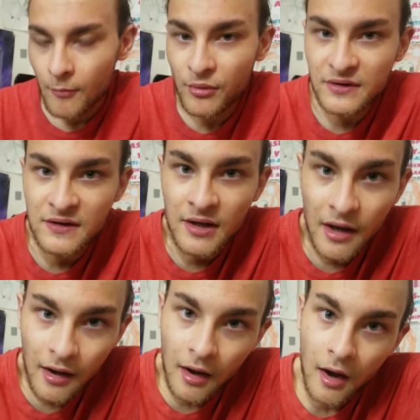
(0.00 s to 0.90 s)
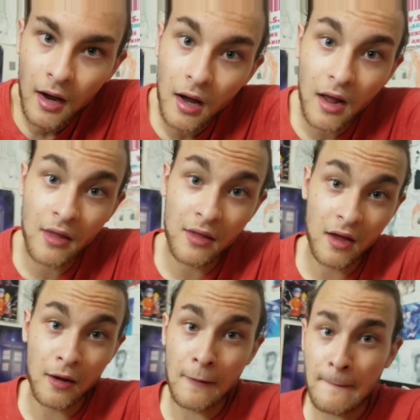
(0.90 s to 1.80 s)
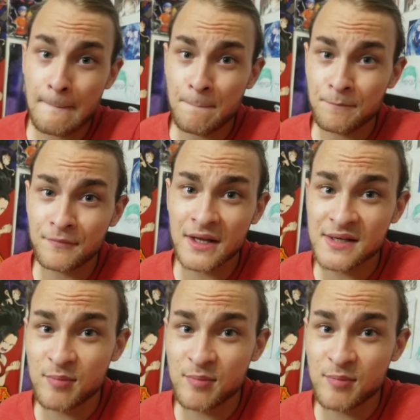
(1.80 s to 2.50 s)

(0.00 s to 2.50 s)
But yeah, there's